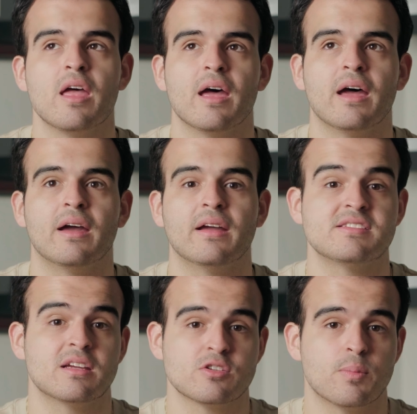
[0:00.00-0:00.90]
And
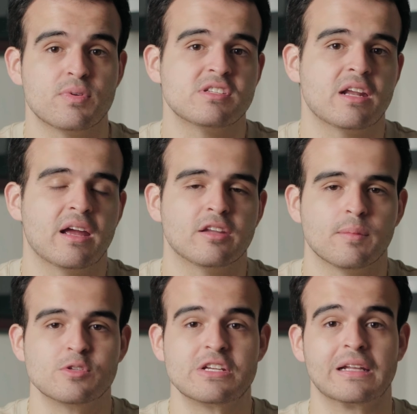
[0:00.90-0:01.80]
it's actually a preset I ended up
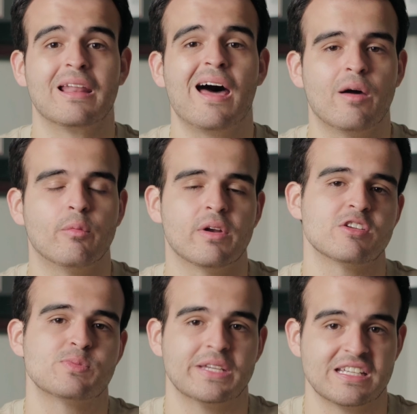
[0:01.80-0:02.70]
using a lot when I
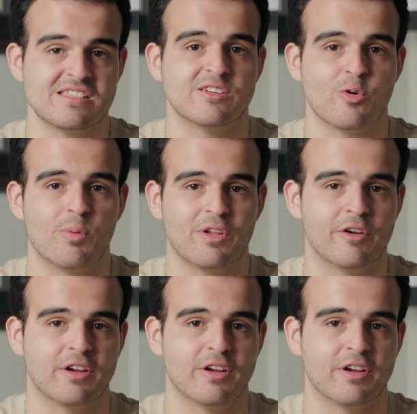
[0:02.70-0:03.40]
was playing single player